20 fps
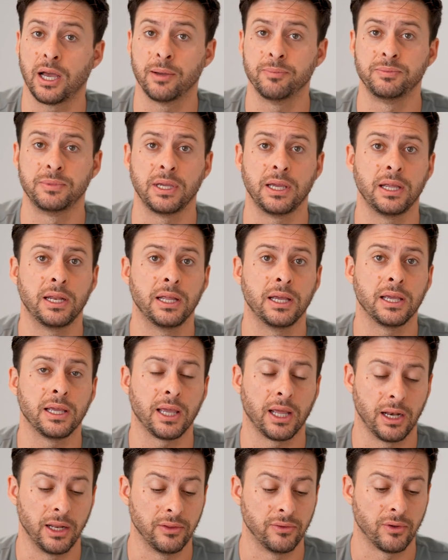update it,
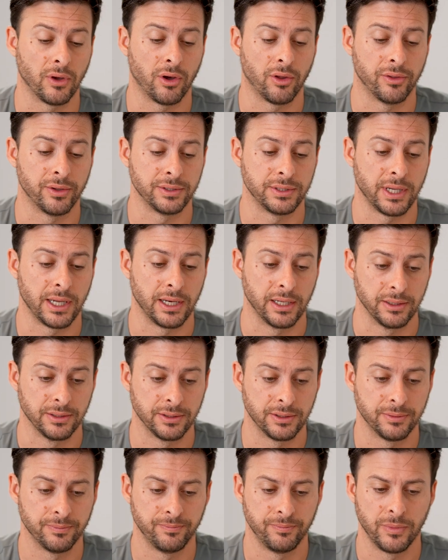get into all the
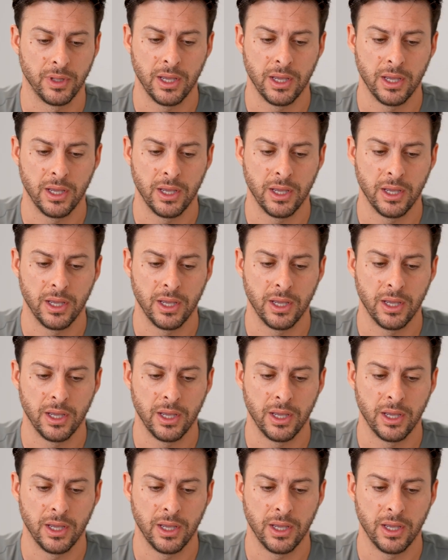settings.